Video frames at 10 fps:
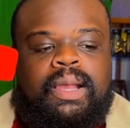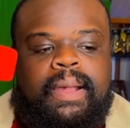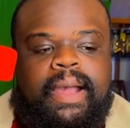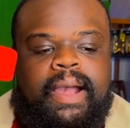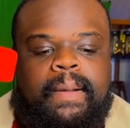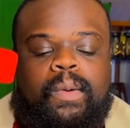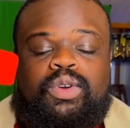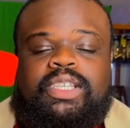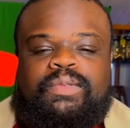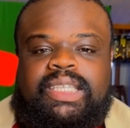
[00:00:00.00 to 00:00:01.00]
Um, I
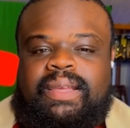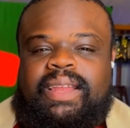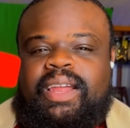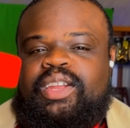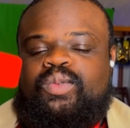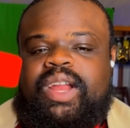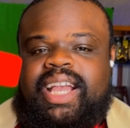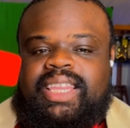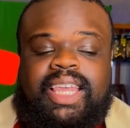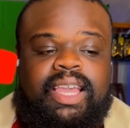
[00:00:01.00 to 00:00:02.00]
wish there was a, another word I
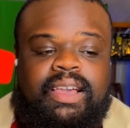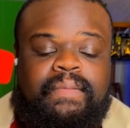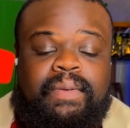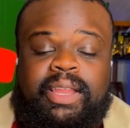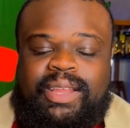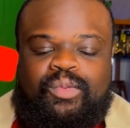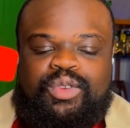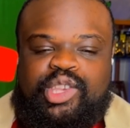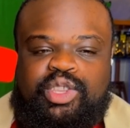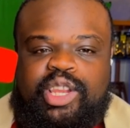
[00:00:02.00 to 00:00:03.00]
could think of, but
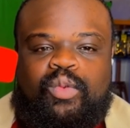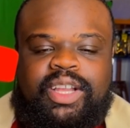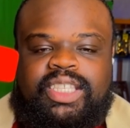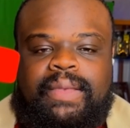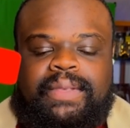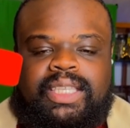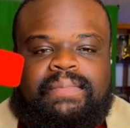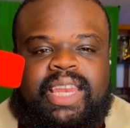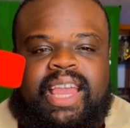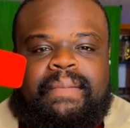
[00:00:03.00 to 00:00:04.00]
using the word simp is
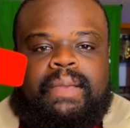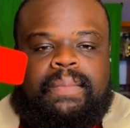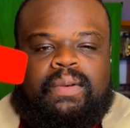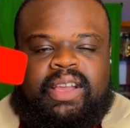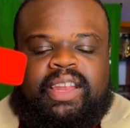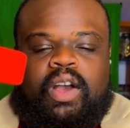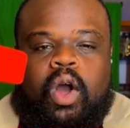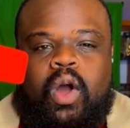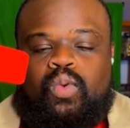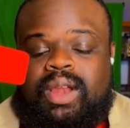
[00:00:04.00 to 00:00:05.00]
something that people can
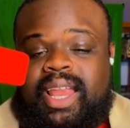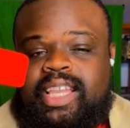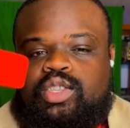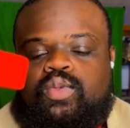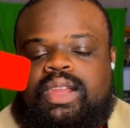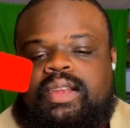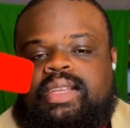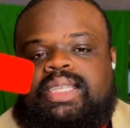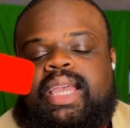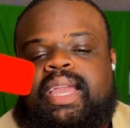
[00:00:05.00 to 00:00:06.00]
all relate to and
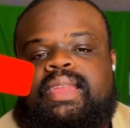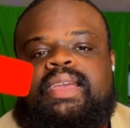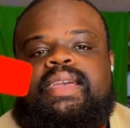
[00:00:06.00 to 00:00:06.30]
understand.